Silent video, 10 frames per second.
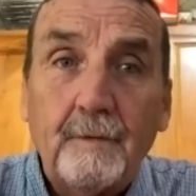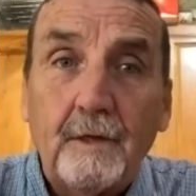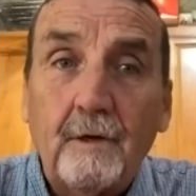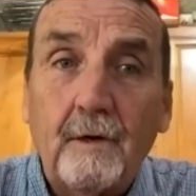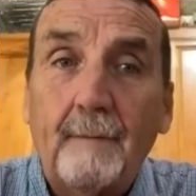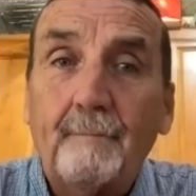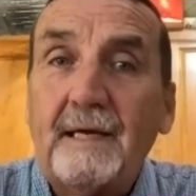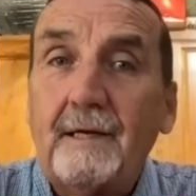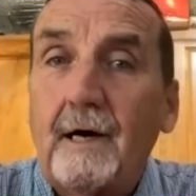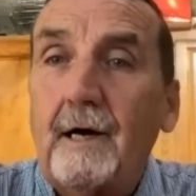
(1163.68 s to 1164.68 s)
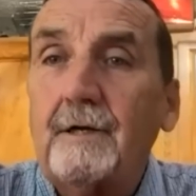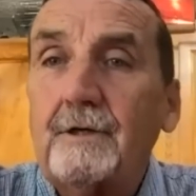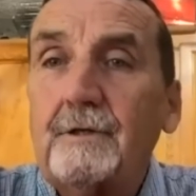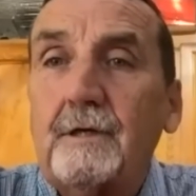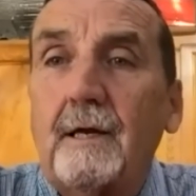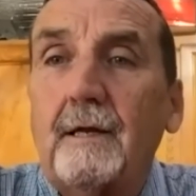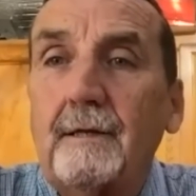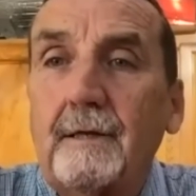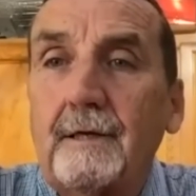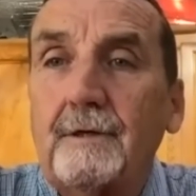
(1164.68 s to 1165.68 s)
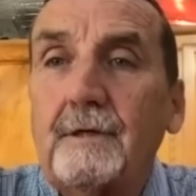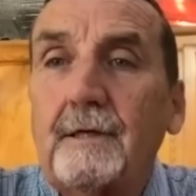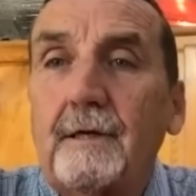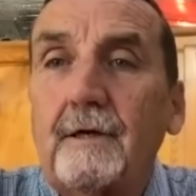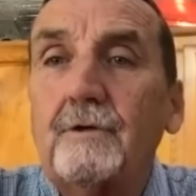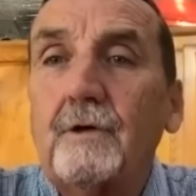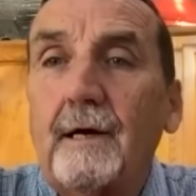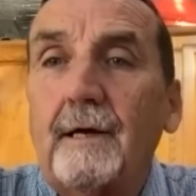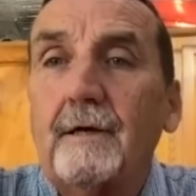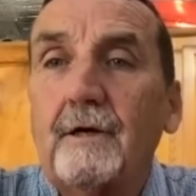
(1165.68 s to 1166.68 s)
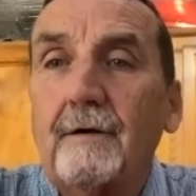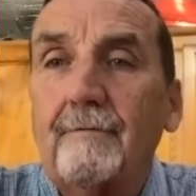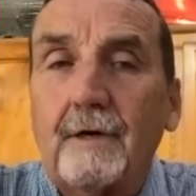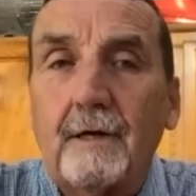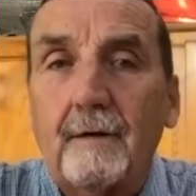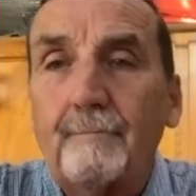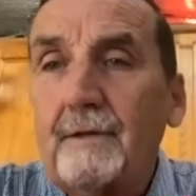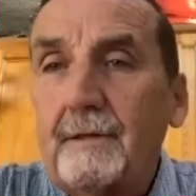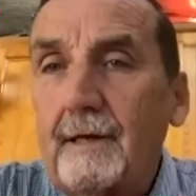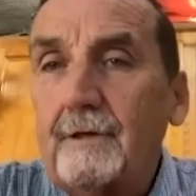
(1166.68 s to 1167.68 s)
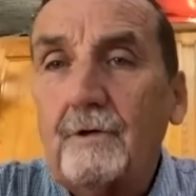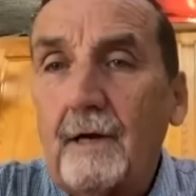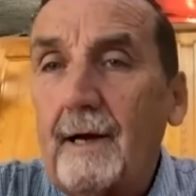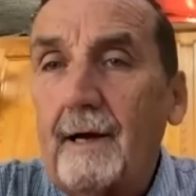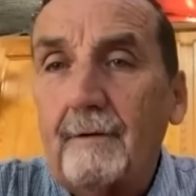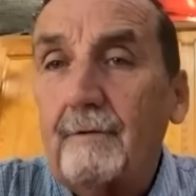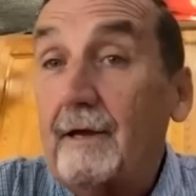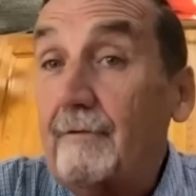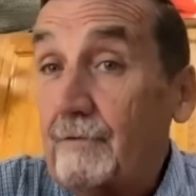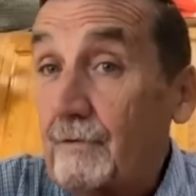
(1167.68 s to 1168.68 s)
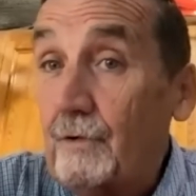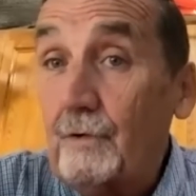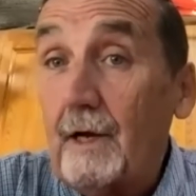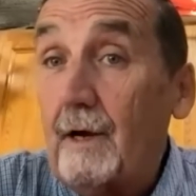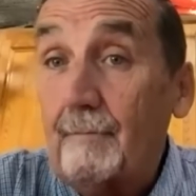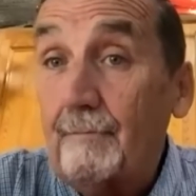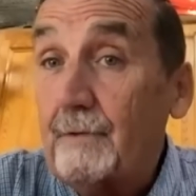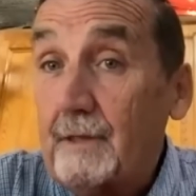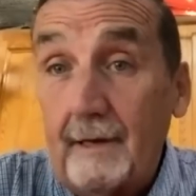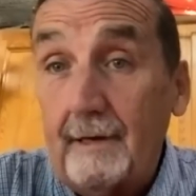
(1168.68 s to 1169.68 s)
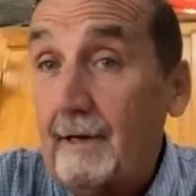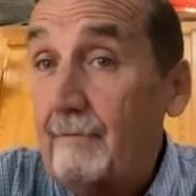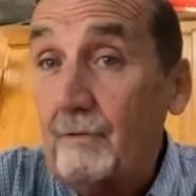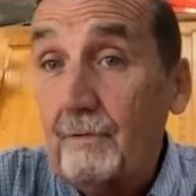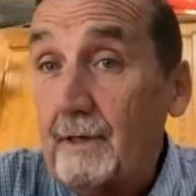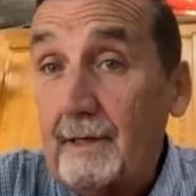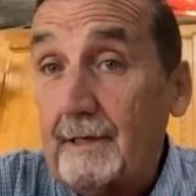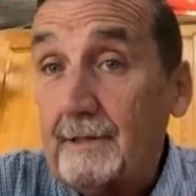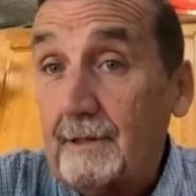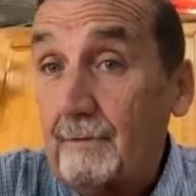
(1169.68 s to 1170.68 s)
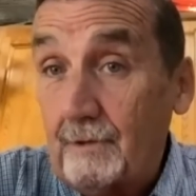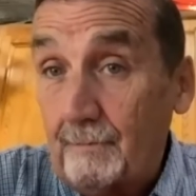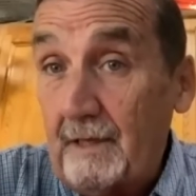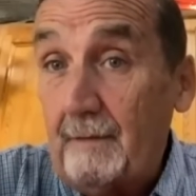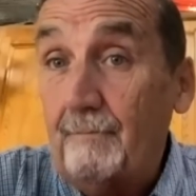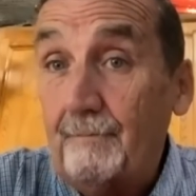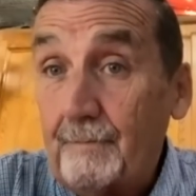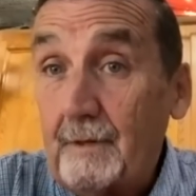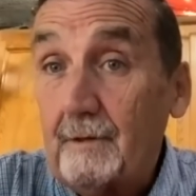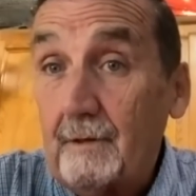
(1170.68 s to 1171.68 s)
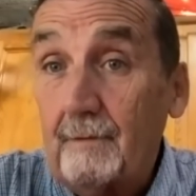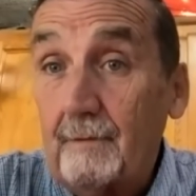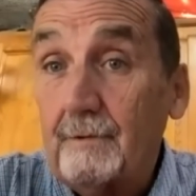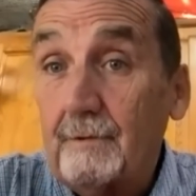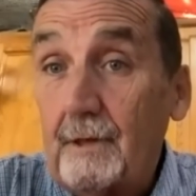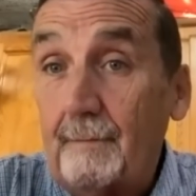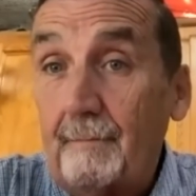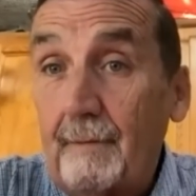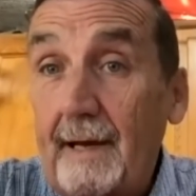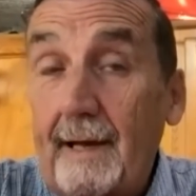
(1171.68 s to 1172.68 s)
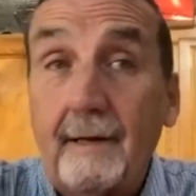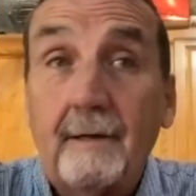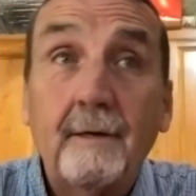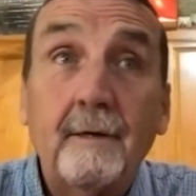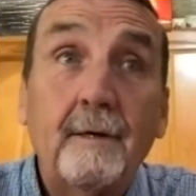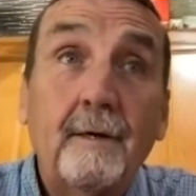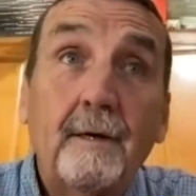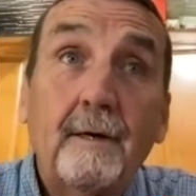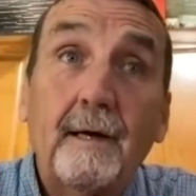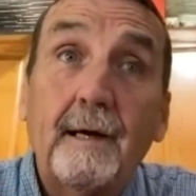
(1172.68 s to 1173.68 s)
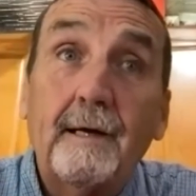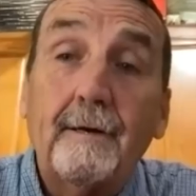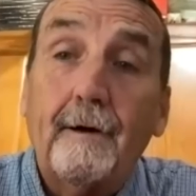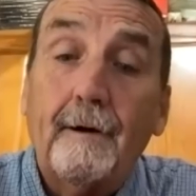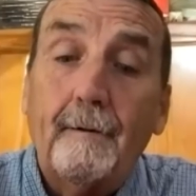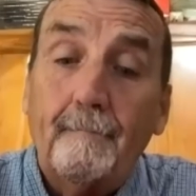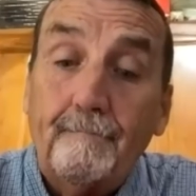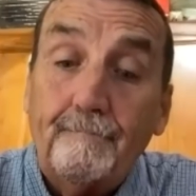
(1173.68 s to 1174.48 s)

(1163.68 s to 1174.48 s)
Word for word: You know, I'm being honest telling this, and they're trying to cover it up, and they tried. They've screwed up. They never realized it would be who was coming back, and um,